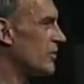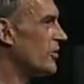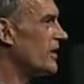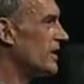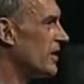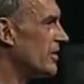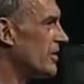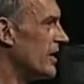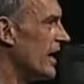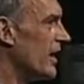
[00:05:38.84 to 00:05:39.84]
doing here
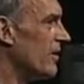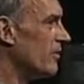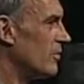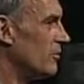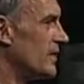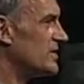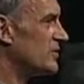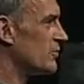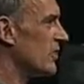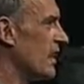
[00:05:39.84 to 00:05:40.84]
and now, what
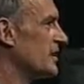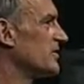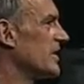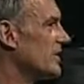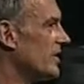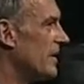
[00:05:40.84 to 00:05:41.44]
message will that send to